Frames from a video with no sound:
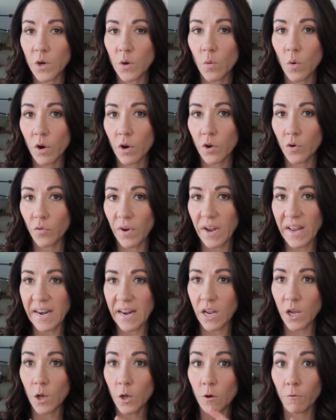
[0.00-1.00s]
you are
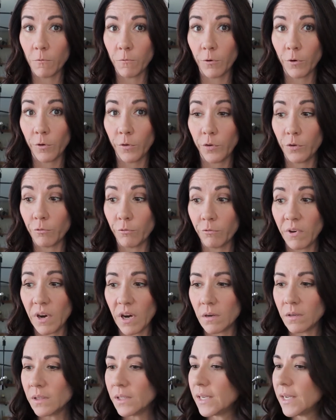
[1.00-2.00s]
creating your first
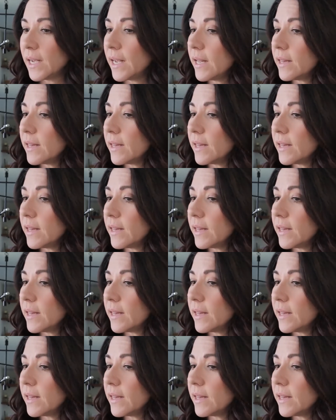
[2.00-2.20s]
reel,